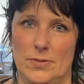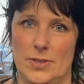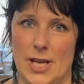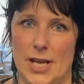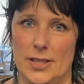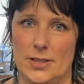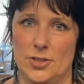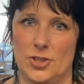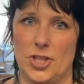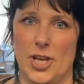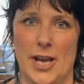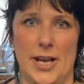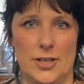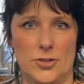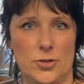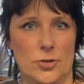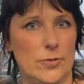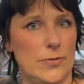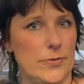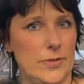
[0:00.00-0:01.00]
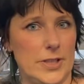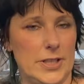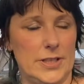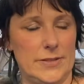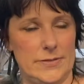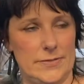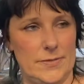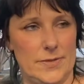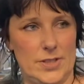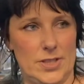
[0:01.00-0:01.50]
take the charge off
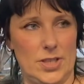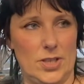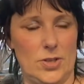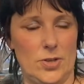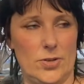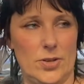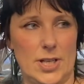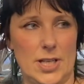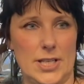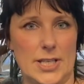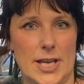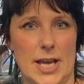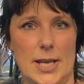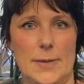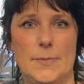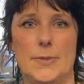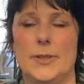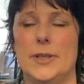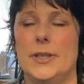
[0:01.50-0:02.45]
the security tape.